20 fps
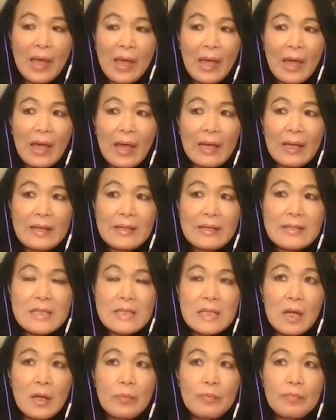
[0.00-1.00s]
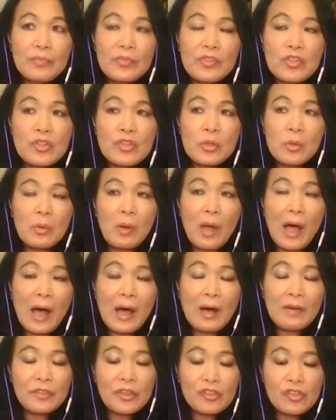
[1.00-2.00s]
And so
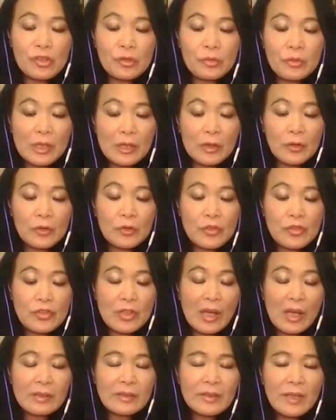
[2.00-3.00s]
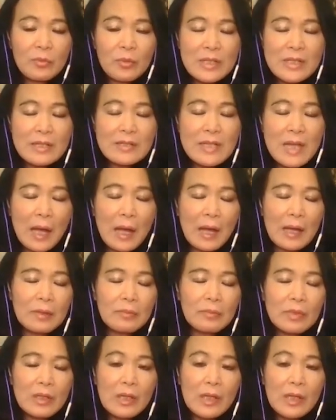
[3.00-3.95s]
after 2 years, and it was a time